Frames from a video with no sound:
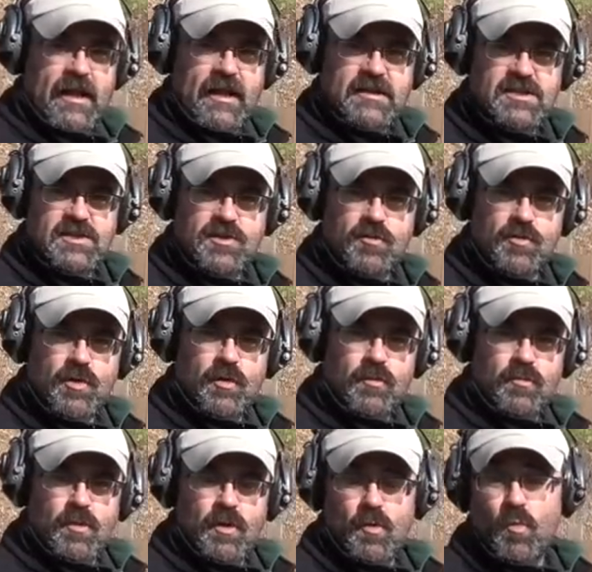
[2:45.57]
I like to do with
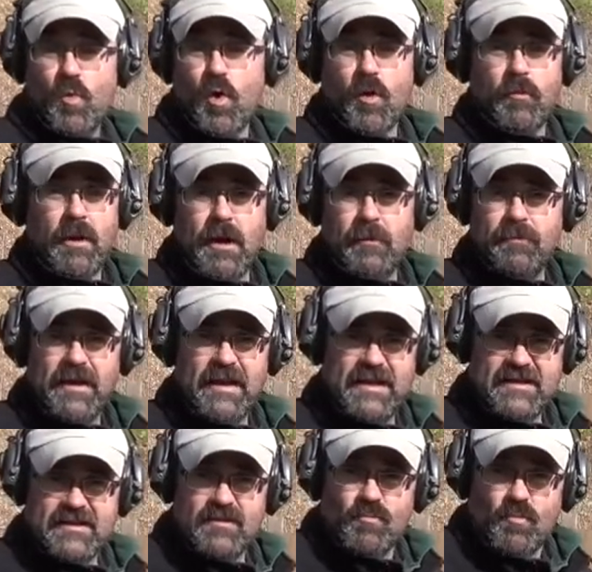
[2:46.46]
a warm-up
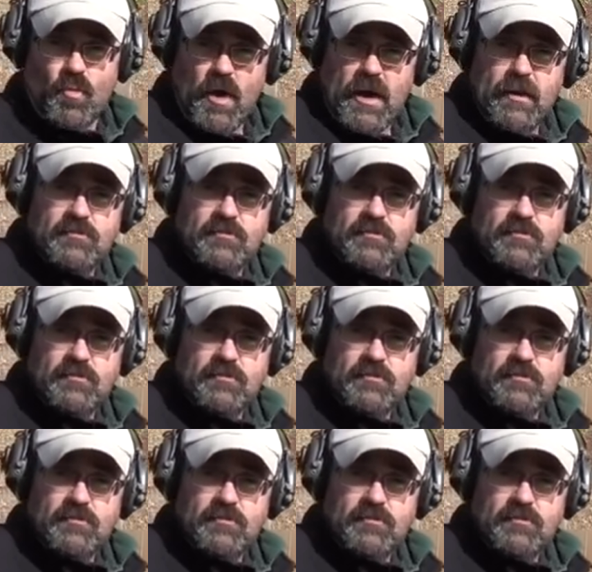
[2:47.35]
in what